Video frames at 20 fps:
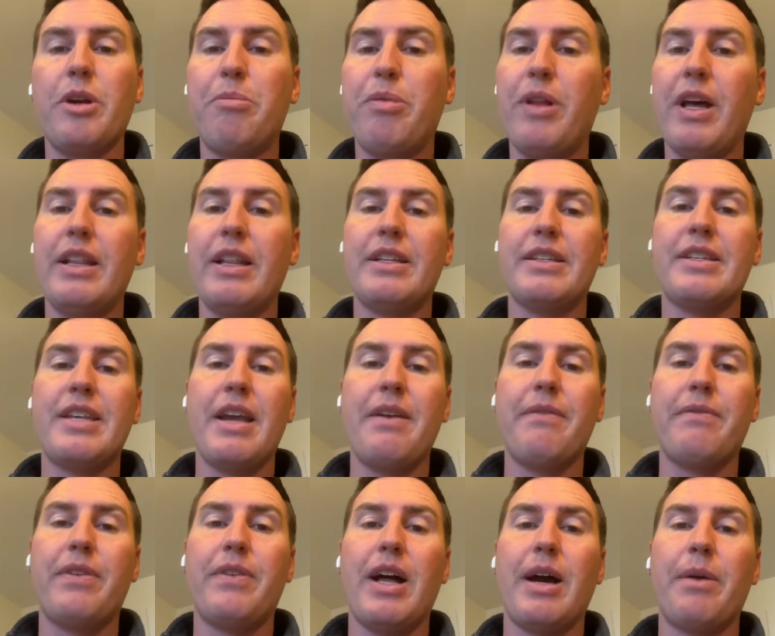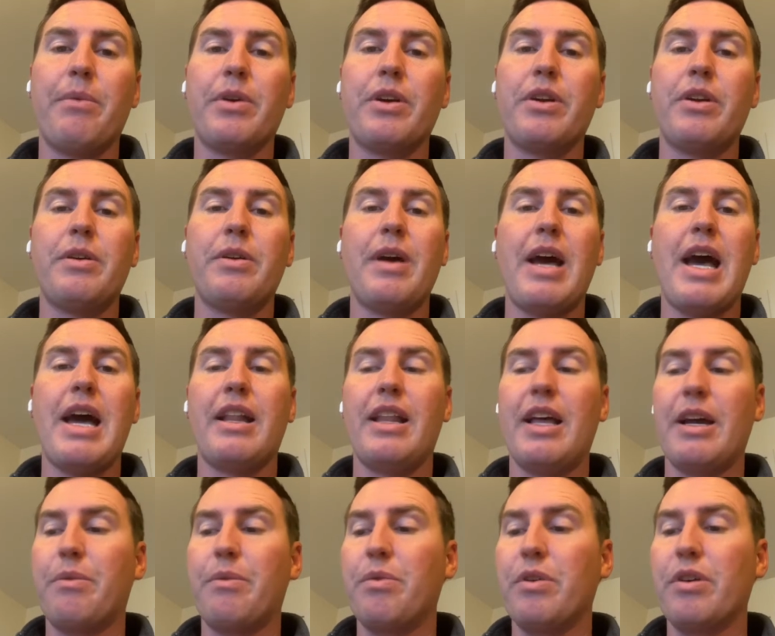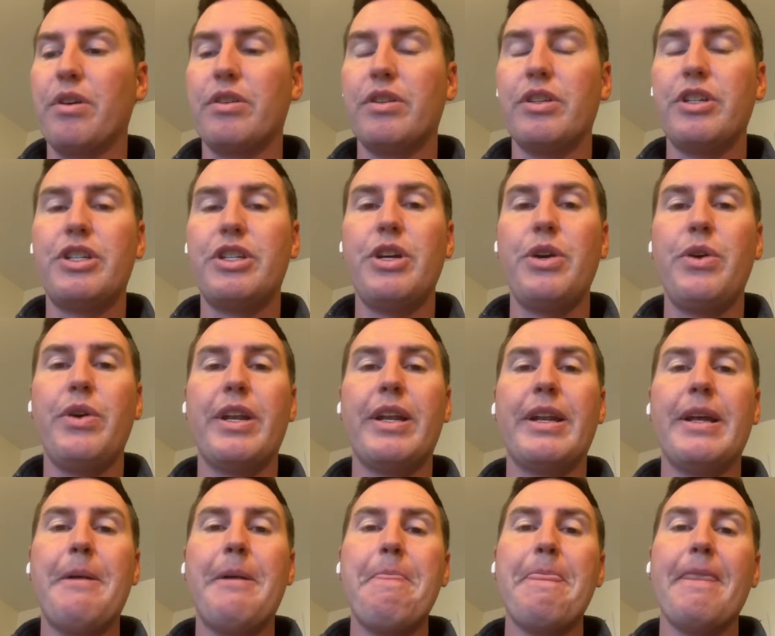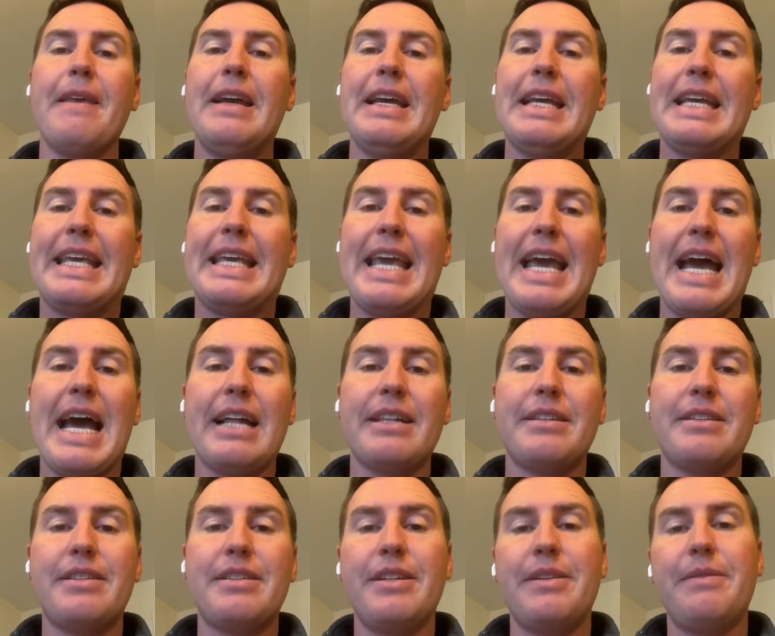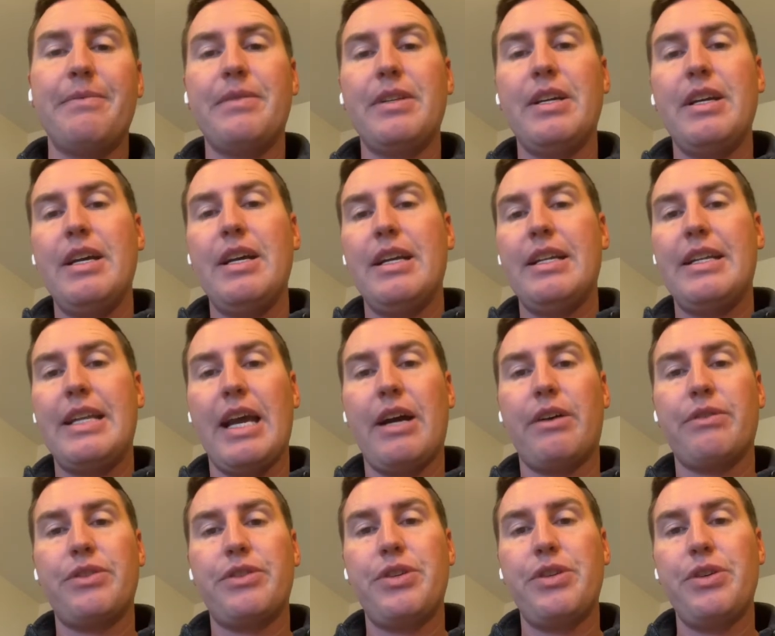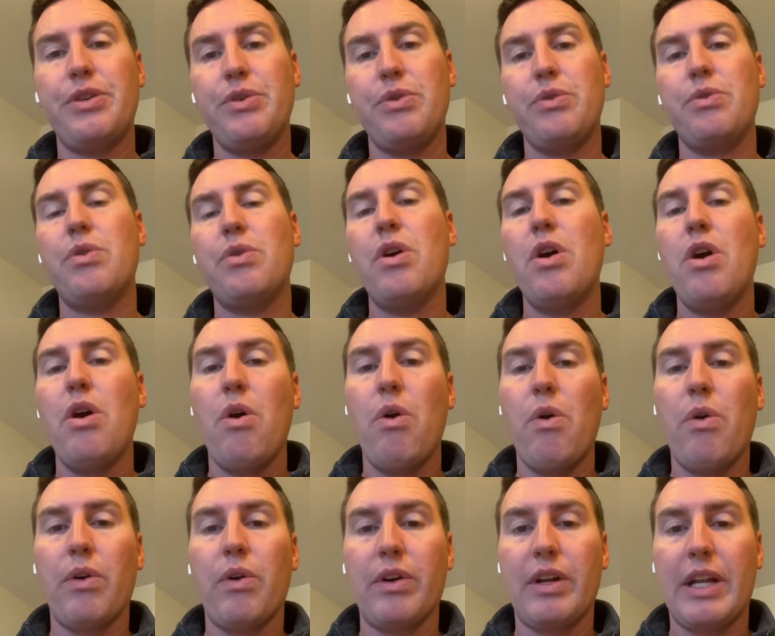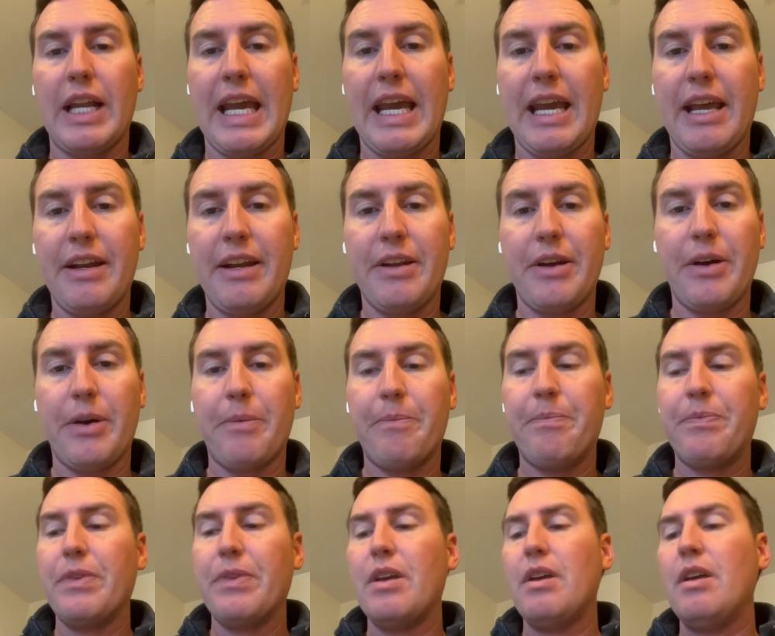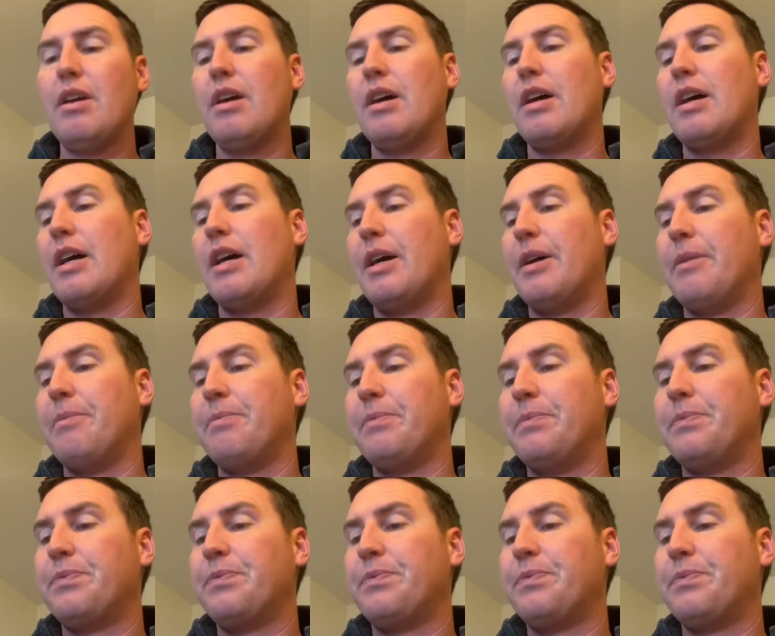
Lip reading: to plan the same flight. We're going to act like we're doing Gadsden down to Orlando. We want